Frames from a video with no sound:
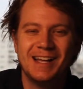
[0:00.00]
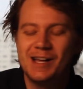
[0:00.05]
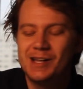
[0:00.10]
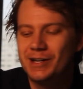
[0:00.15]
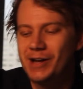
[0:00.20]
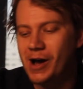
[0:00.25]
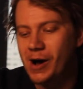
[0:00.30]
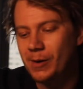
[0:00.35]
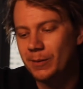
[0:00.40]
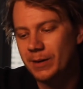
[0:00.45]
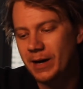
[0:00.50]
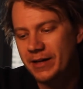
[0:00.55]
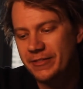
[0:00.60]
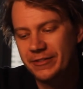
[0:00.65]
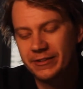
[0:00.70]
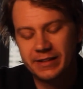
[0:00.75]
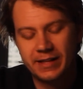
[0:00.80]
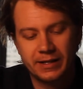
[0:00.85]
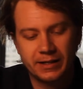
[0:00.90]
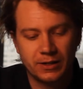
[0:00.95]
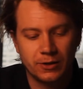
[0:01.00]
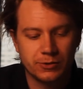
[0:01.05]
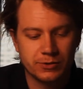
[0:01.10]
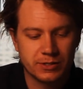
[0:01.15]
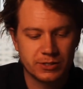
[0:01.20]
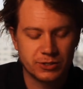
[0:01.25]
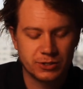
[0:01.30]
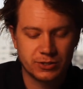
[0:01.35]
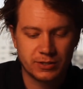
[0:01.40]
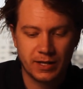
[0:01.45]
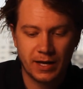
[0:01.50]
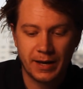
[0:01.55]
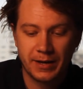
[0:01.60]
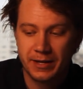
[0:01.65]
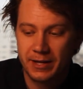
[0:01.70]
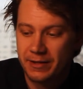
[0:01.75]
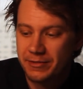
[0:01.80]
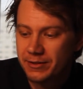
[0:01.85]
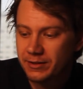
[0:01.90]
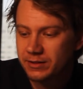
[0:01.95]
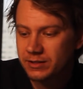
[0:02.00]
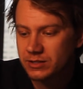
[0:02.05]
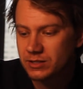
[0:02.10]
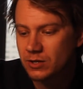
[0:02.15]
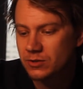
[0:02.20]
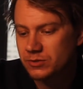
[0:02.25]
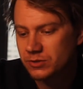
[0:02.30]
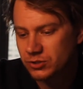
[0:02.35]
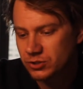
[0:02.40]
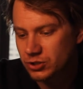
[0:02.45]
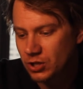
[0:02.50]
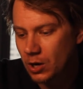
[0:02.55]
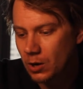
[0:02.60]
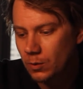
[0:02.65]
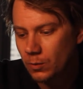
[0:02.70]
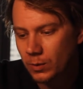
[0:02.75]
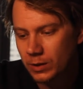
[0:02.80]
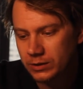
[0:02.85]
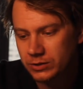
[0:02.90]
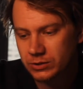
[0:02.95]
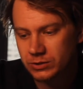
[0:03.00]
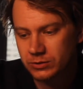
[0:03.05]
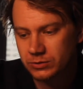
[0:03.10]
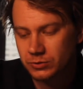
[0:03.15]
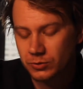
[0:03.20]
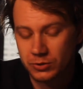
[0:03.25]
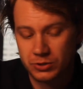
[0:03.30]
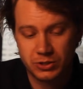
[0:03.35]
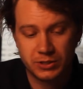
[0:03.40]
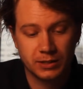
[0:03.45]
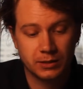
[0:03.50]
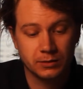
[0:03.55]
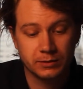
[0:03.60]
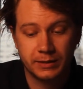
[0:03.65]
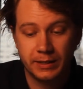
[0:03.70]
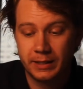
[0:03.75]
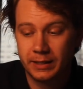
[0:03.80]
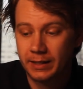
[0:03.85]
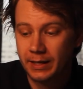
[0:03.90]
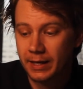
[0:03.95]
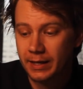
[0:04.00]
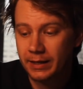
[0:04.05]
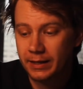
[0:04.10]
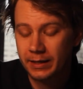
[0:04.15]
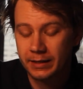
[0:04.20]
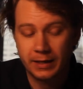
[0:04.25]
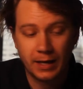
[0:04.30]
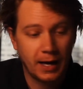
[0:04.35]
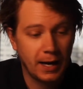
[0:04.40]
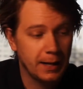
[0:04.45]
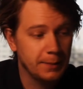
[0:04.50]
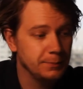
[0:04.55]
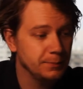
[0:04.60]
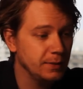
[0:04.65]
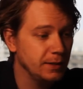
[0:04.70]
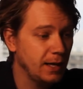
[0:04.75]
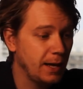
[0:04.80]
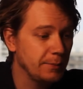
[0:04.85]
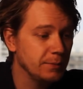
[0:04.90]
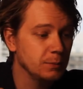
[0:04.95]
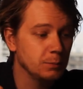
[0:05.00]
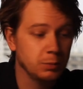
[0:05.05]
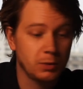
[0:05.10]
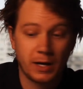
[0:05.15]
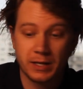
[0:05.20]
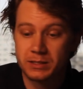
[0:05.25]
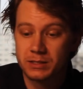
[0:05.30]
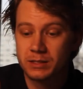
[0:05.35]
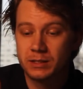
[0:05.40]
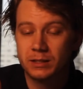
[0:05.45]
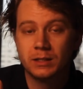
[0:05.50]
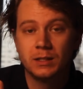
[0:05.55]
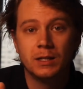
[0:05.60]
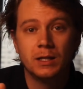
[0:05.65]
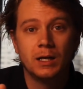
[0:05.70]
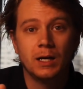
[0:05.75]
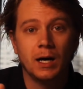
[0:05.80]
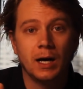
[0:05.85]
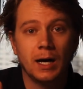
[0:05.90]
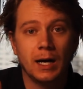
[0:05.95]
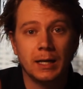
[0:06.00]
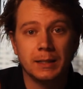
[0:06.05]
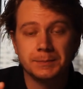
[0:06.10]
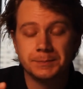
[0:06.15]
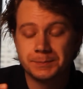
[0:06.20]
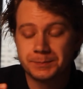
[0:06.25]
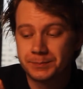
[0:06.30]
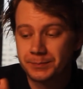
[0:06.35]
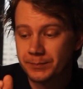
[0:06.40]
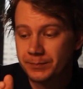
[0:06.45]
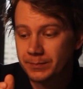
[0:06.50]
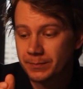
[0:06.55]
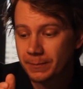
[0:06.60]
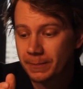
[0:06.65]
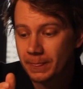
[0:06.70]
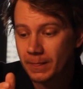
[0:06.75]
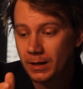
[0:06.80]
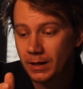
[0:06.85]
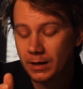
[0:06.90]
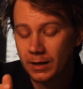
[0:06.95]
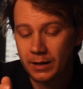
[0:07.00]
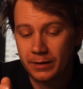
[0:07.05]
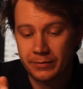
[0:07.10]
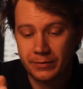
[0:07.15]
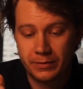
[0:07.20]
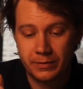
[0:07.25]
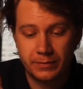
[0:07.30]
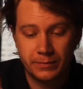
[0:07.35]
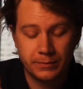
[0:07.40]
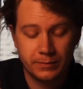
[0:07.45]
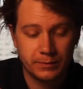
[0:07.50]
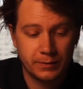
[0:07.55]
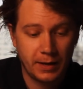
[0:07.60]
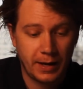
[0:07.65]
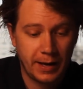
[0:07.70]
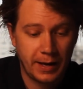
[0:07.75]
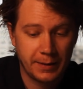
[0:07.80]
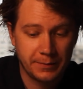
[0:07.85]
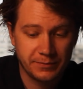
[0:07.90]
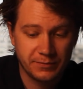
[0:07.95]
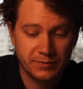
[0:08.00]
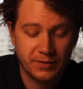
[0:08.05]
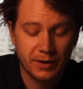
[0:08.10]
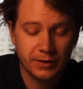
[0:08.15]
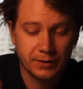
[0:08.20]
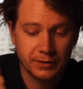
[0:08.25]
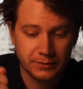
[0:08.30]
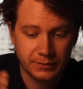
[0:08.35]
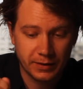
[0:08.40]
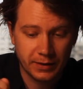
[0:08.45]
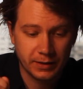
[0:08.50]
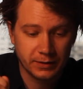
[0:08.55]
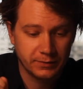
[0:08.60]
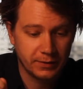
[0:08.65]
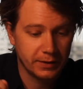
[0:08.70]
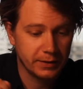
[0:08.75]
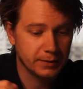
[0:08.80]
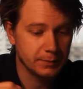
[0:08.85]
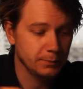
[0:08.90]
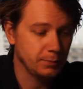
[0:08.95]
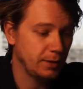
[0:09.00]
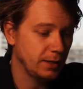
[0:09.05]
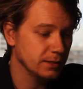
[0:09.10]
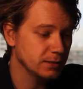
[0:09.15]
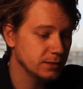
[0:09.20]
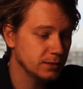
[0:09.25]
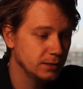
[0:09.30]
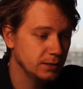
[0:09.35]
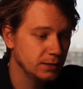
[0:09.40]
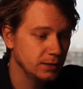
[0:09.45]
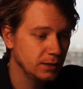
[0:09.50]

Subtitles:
No, I think that goes. I think this goes to show what George Dickel did, and I'm impressed. I'm very, very, very impressed